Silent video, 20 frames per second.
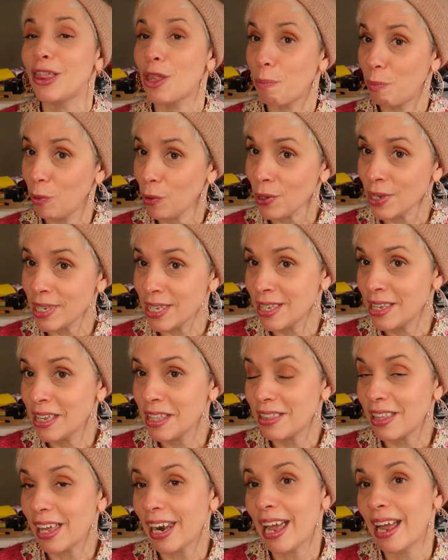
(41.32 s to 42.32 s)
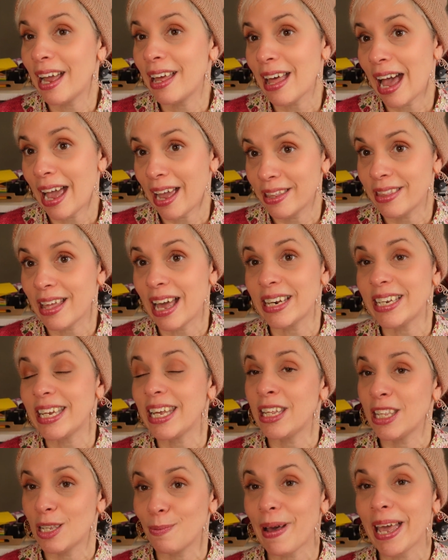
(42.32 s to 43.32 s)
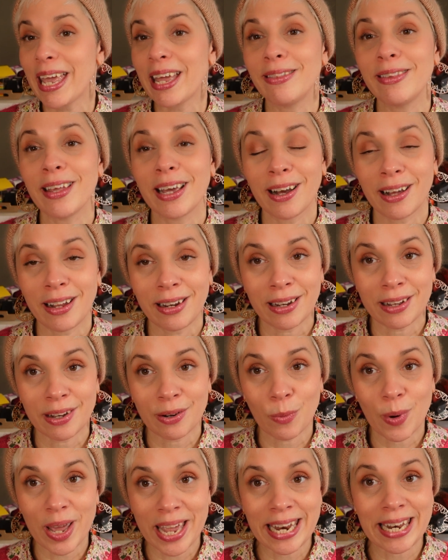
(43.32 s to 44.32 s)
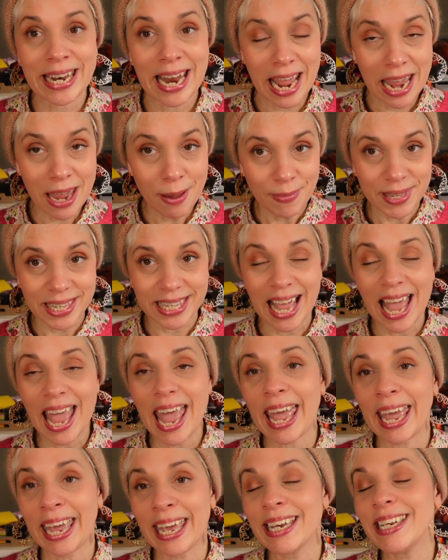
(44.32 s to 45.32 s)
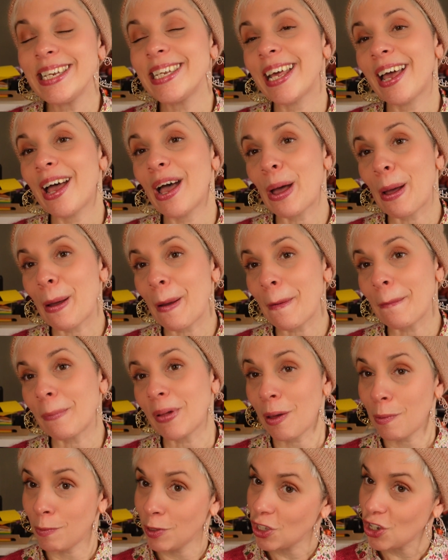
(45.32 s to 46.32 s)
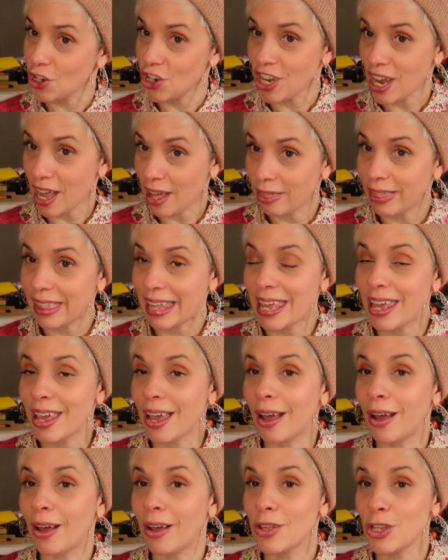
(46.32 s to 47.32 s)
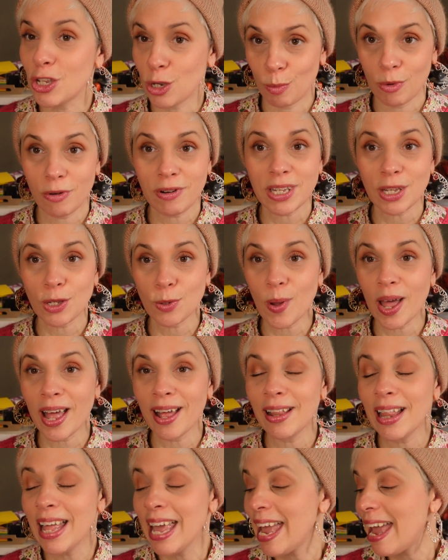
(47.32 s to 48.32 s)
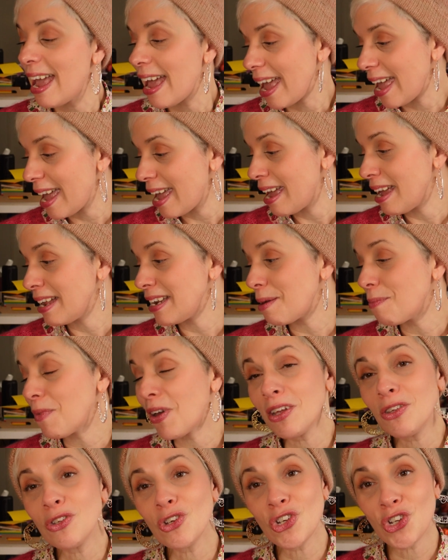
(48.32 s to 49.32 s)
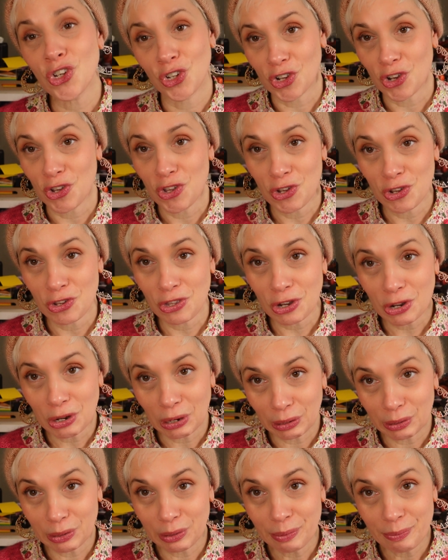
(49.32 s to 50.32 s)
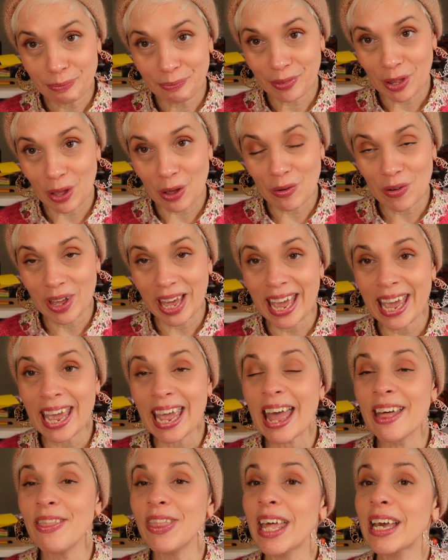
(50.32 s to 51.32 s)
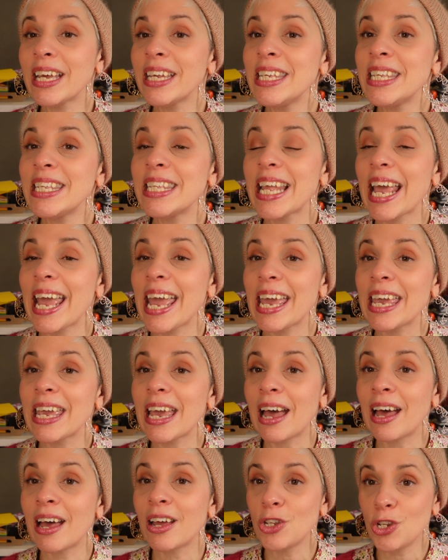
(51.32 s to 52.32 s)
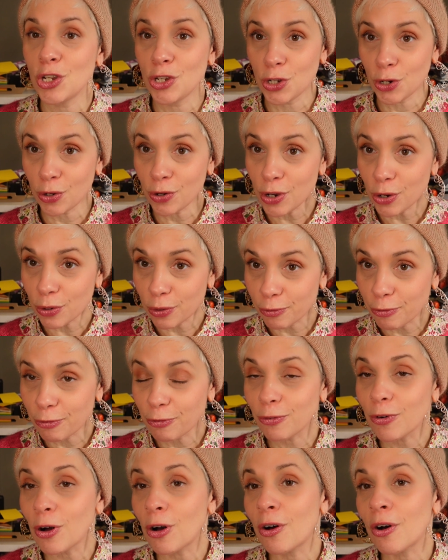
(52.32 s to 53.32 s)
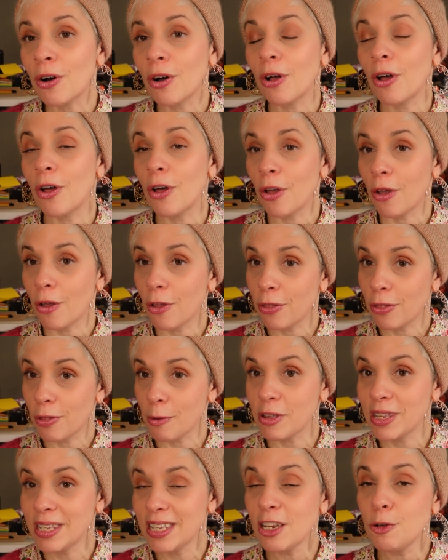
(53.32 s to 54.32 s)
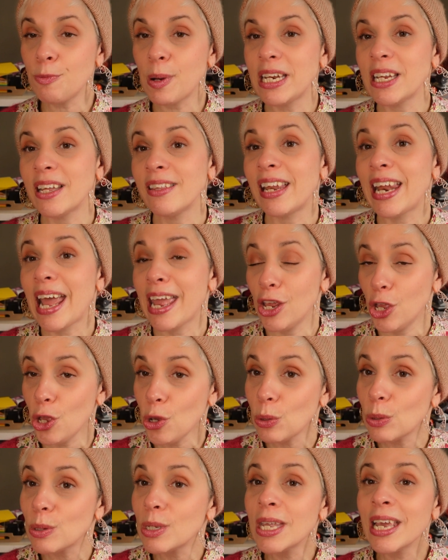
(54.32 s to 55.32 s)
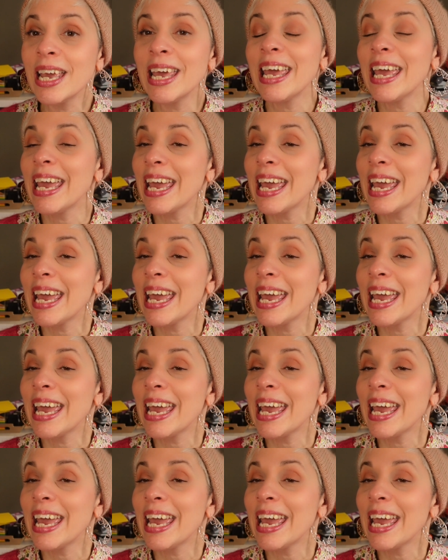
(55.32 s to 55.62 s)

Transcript: The books that inspired the colorway names, and I'm going to share the summaries as well, and I'm going to show you the clue. Okay, and there is a tutorial for the stitch pattern that I used